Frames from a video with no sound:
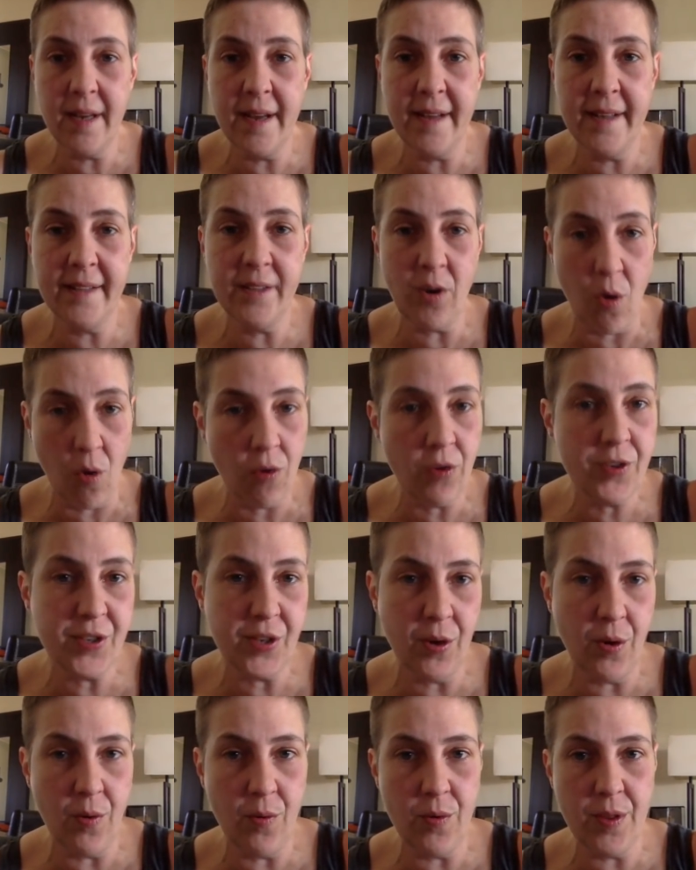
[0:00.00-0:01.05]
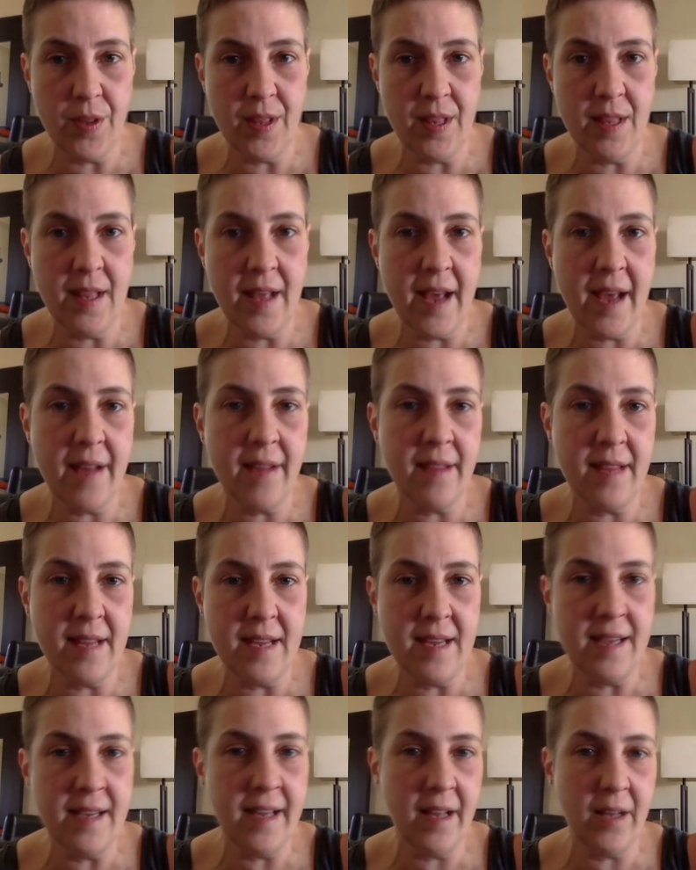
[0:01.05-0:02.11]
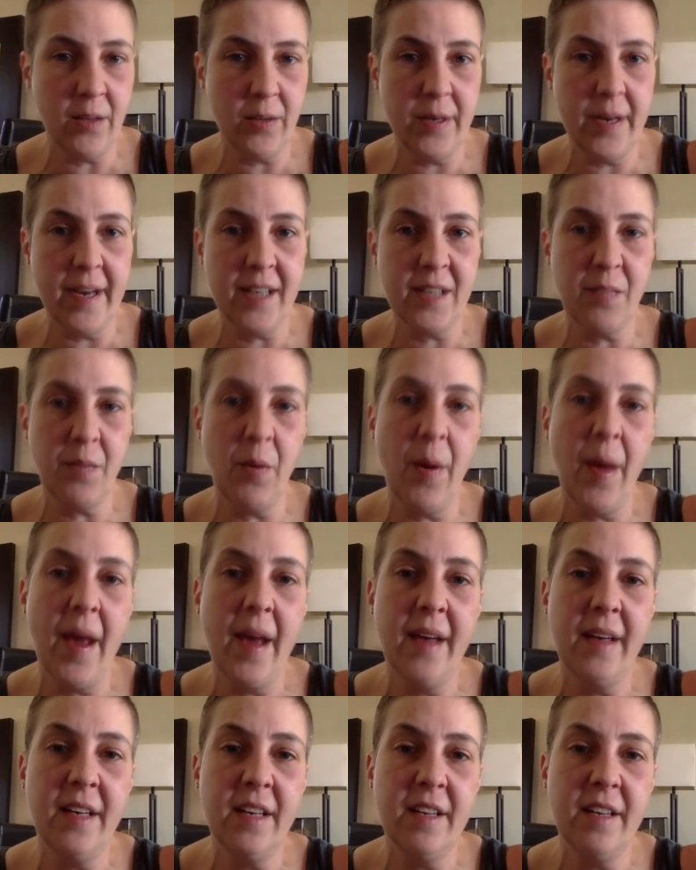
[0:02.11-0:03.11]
and also that the Calgary Expo had